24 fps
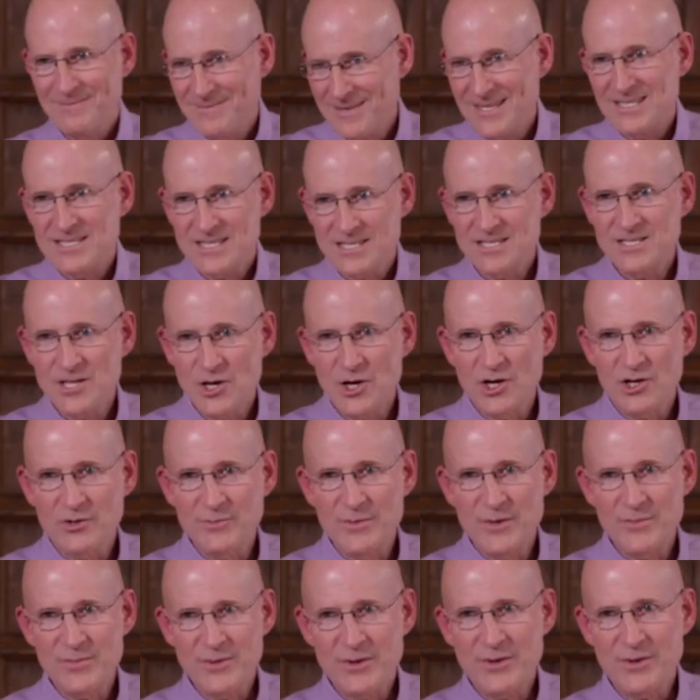This is the
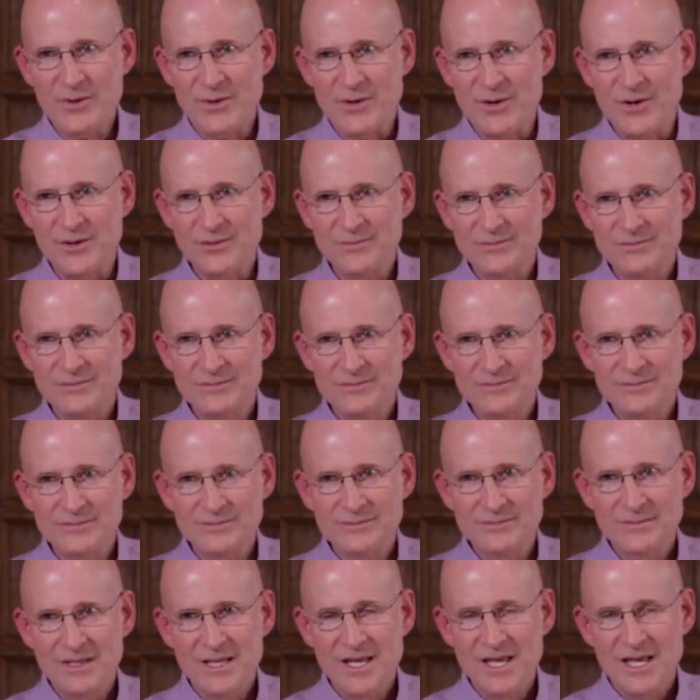autoimmune protocol.
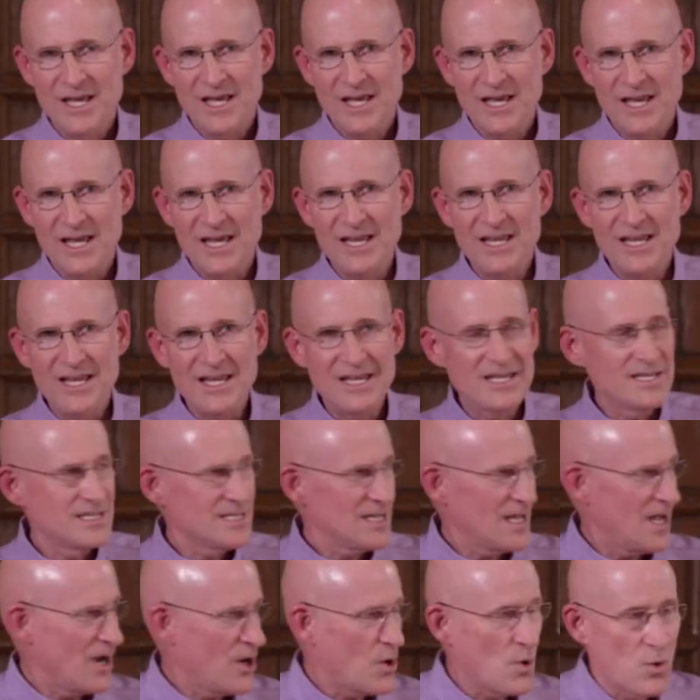It
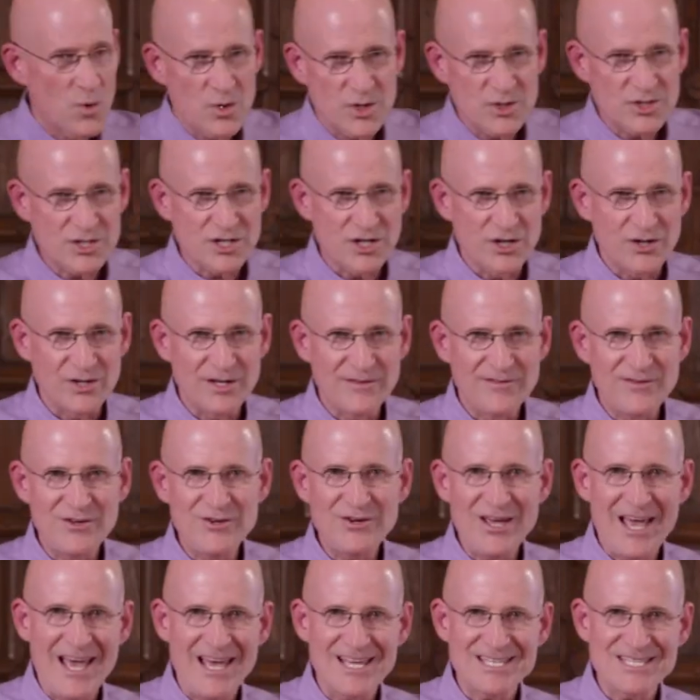is a cornerstone. If
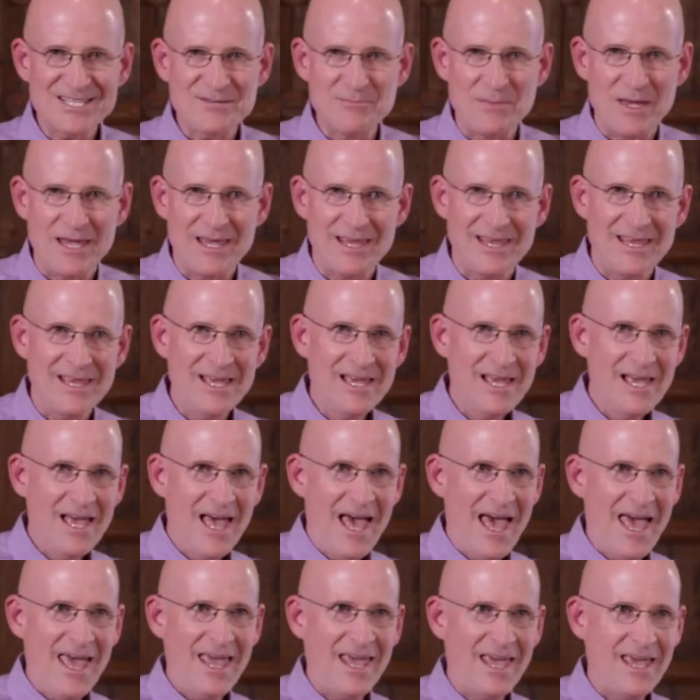you asked me,
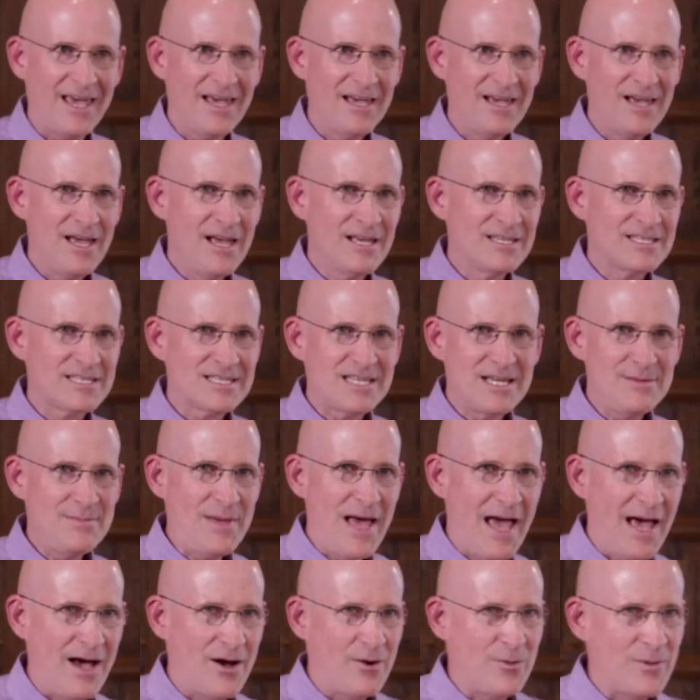hey,
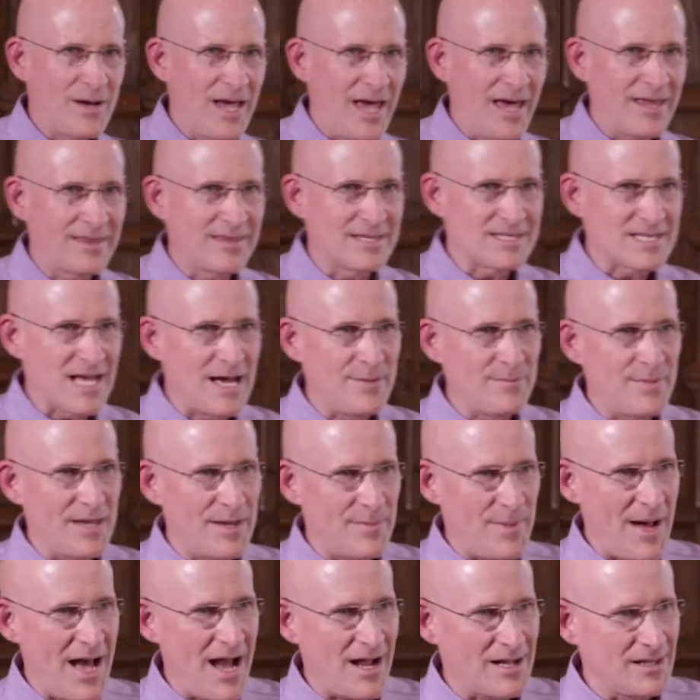somehow we had the zombie
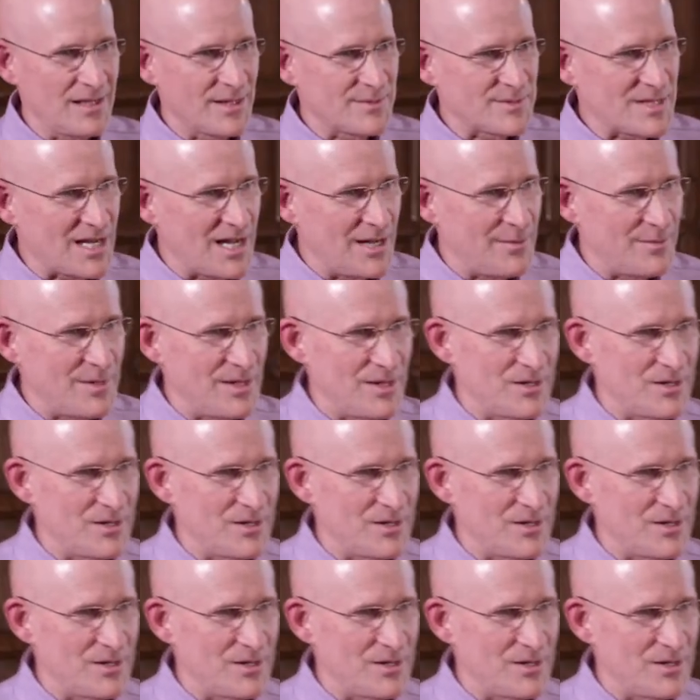apocalypse come